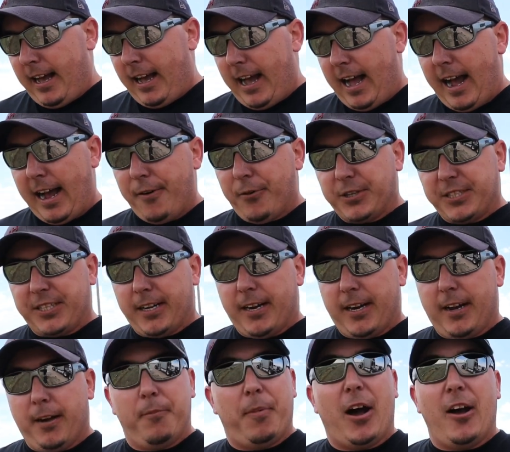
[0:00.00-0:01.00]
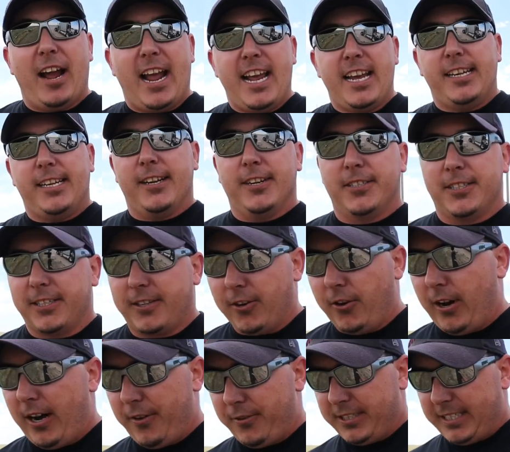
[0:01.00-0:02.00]
I was about 8 years ago.
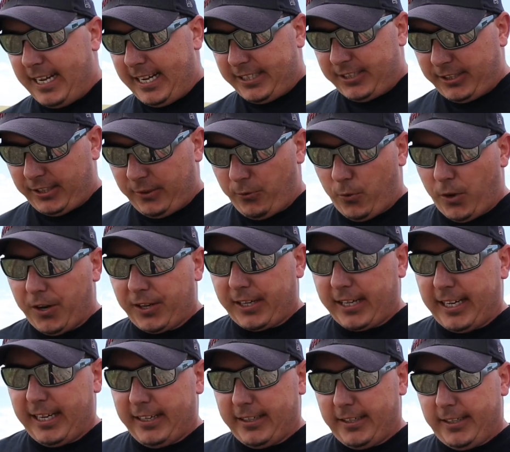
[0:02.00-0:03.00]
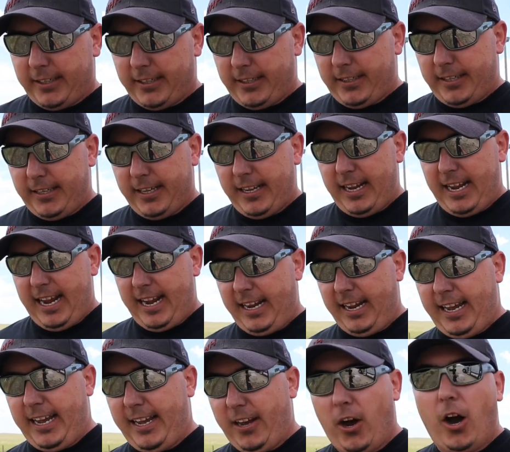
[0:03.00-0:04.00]
I was actually working in
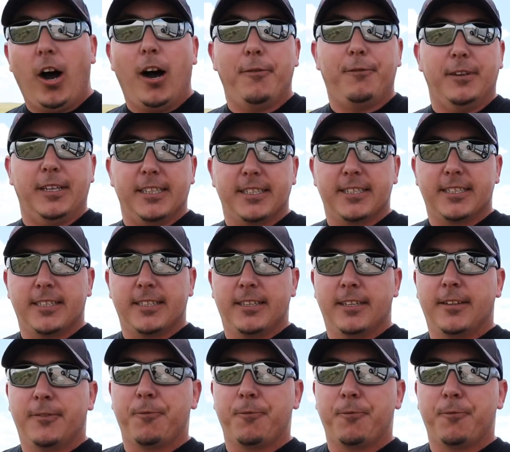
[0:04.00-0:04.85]
a office,